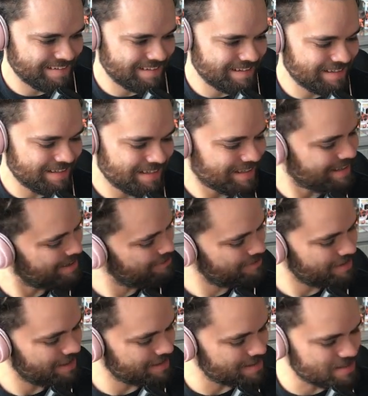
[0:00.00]
I
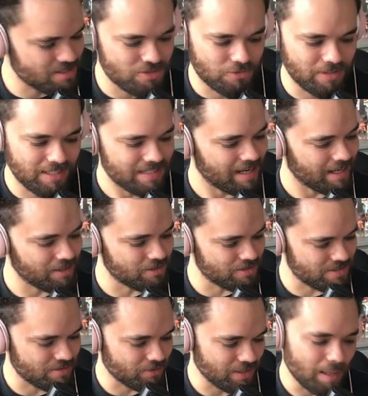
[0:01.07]
feel like this is really
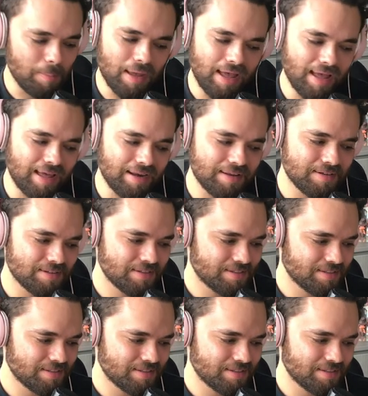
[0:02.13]
dangerous and really bad.